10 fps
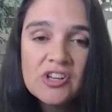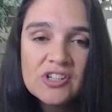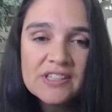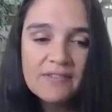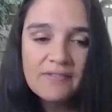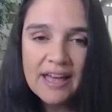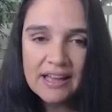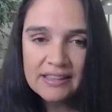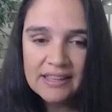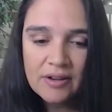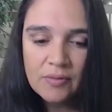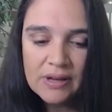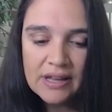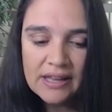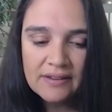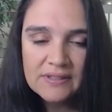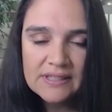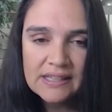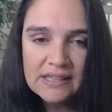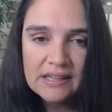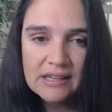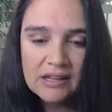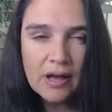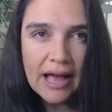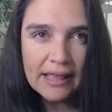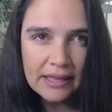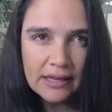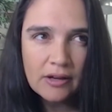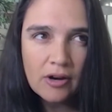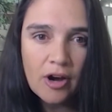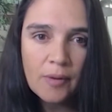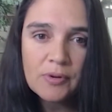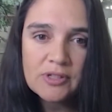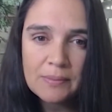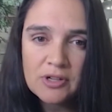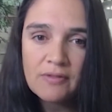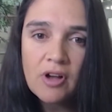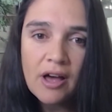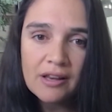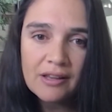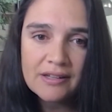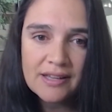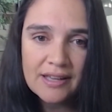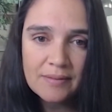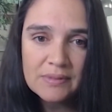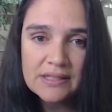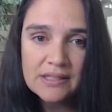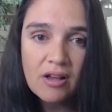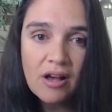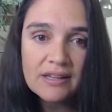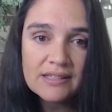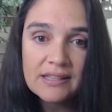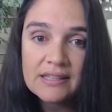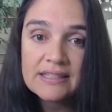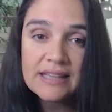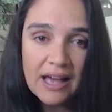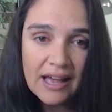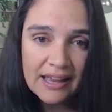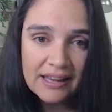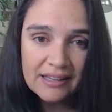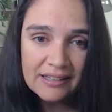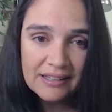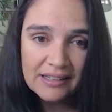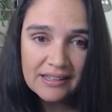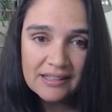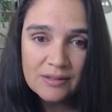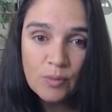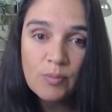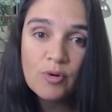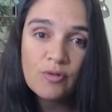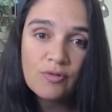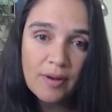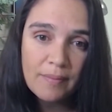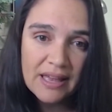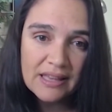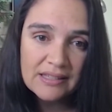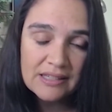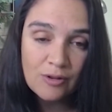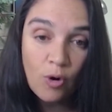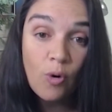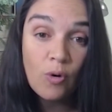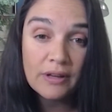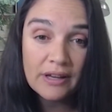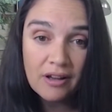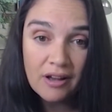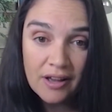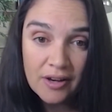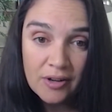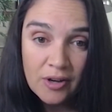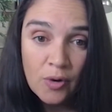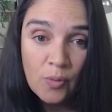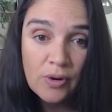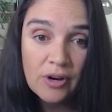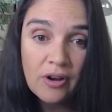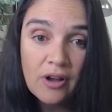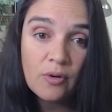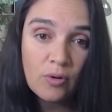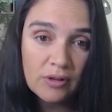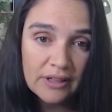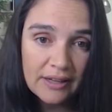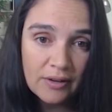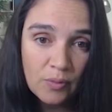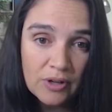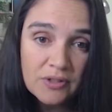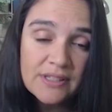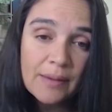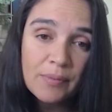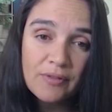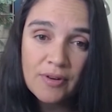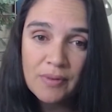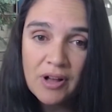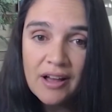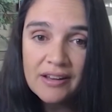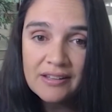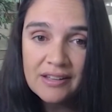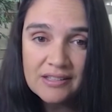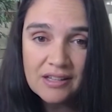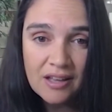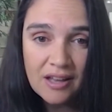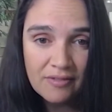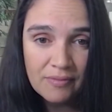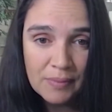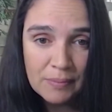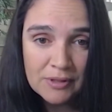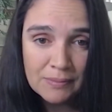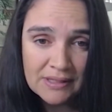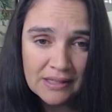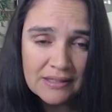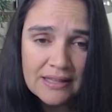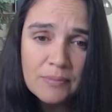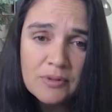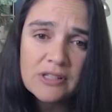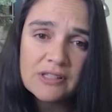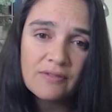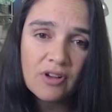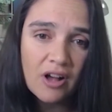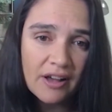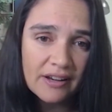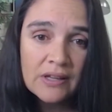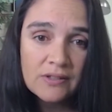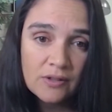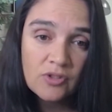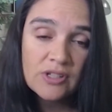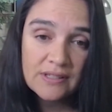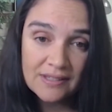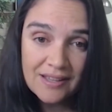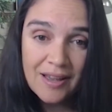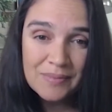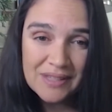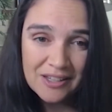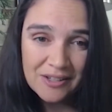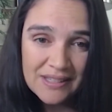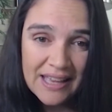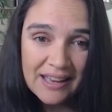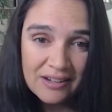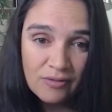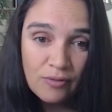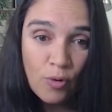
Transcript: Just the fact that we kind of see, I think our perception of God a lot of times is God is in the sky. He is removed from us. He's a holy God. We are unholy. We are separate from God. That's a lot of people's misconceptions of God. And so Jesus comes, like you said, in